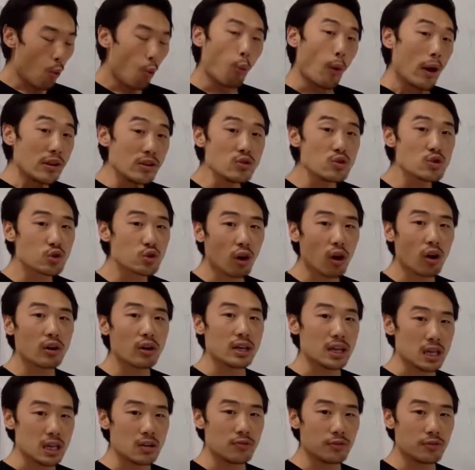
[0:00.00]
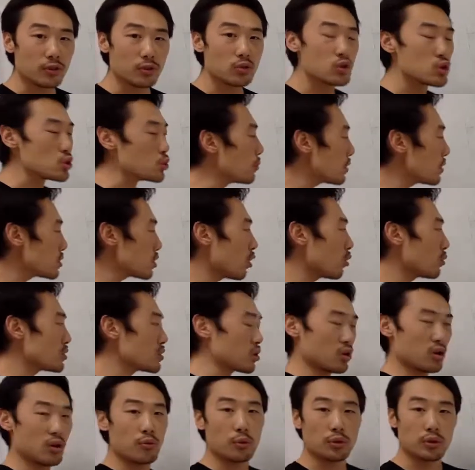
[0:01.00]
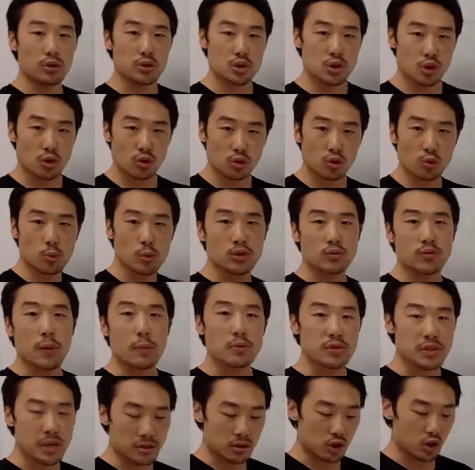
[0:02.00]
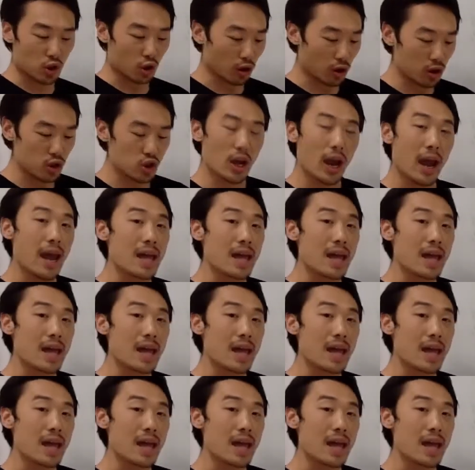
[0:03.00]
When you draw E-fields, you must always start off with a circle, which represents the charge,